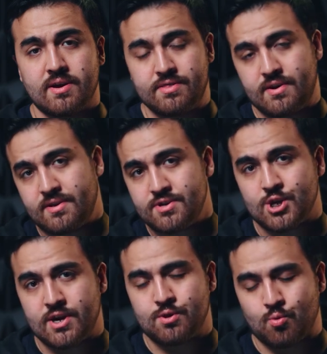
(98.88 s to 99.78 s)
In the
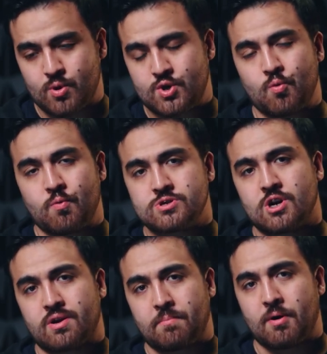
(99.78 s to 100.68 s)
internet, which we will
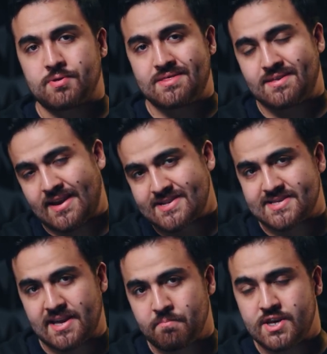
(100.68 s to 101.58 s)
talk about in the next
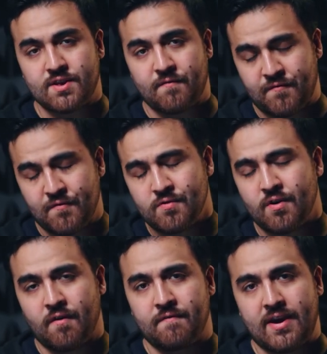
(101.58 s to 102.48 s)
step, is full
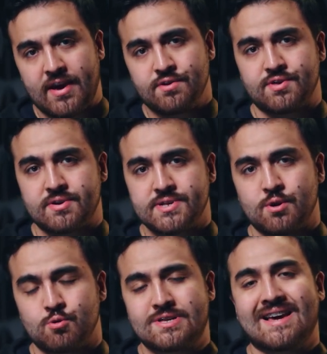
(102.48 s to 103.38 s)
of editors
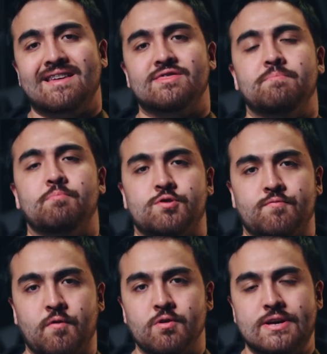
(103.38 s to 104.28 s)
who tag their
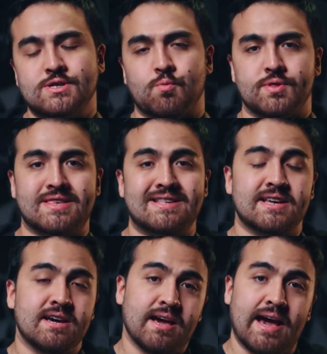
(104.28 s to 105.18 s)
portfolios with these
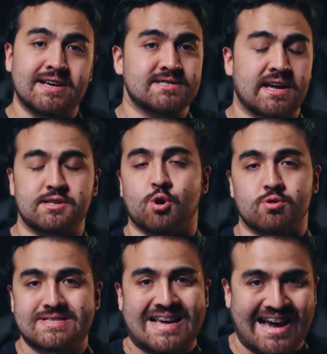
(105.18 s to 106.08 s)
hashtags or
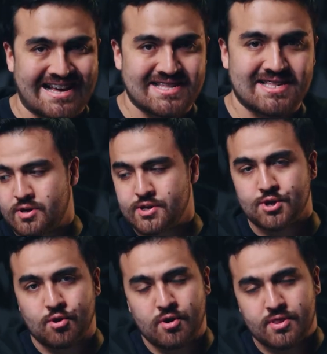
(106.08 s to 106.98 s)
tags.
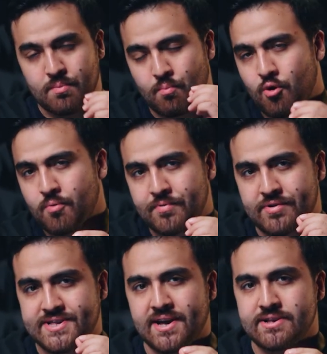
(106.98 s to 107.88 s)
So the more
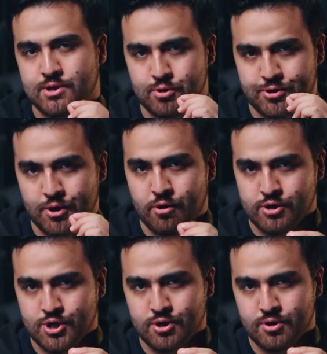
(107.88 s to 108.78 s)
precise you
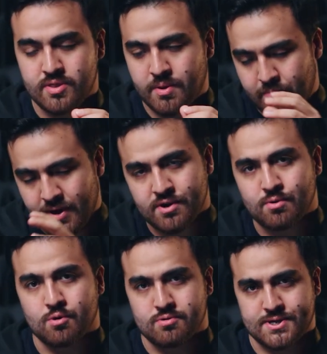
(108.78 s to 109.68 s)
search, the better
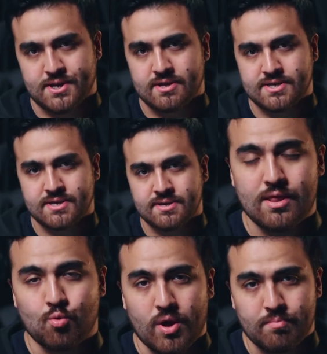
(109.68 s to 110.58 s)
your results.
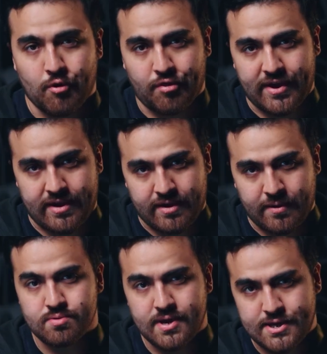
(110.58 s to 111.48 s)
And one more thing,
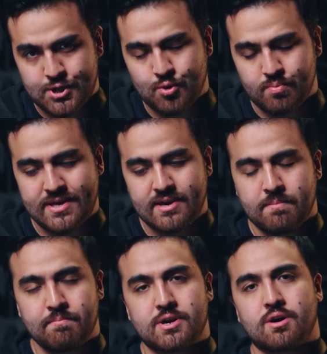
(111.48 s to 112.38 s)
don't assume that
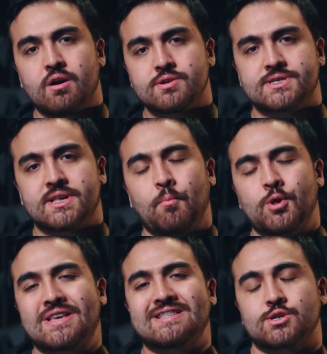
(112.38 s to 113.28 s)
because someone
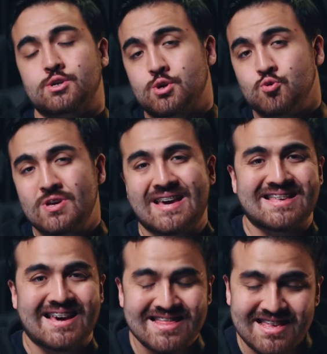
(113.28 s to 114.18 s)
is good at
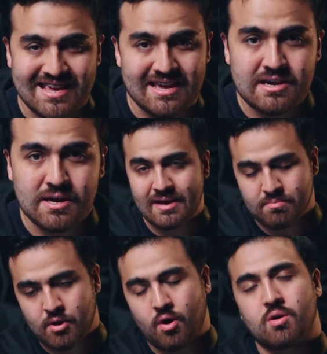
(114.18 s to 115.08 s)
editing, they'll
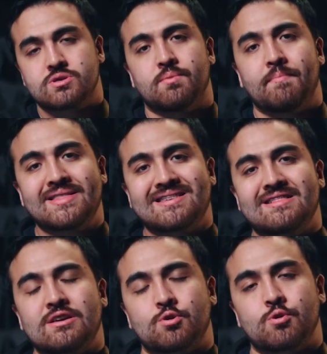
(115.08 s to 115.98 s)
be
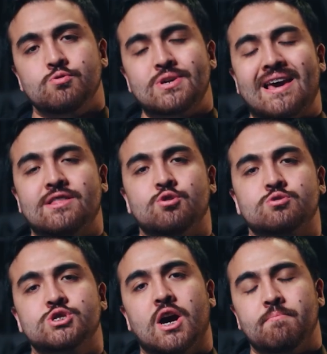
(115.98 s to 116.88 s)
automatically good at your
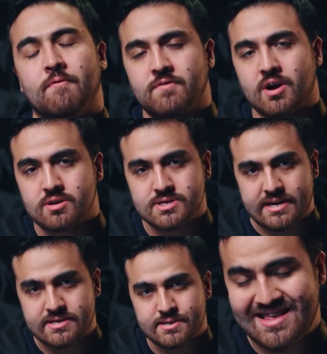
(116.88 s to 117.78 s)
type of
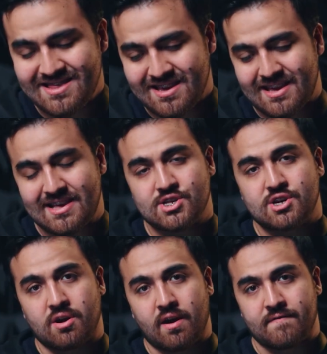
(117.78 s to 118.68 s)
content. Editing is
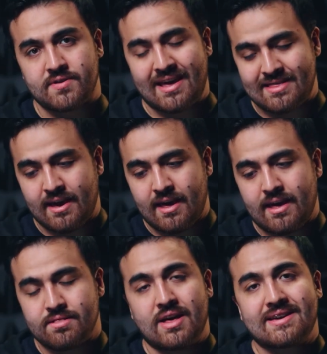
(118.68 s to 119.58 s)
craft, and
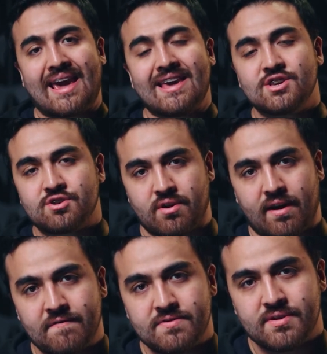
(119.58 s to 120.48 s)
like any
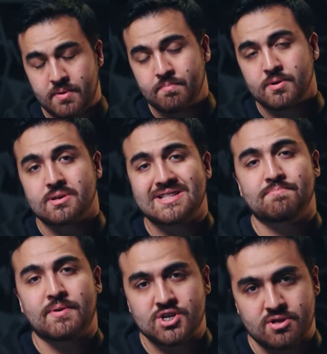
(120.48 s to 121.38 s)
craft, people
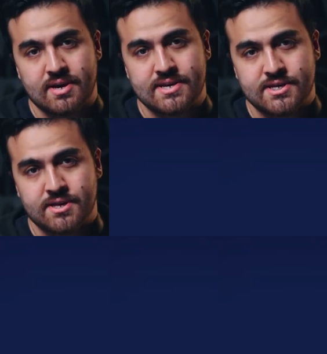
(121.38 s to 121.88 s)
specialize.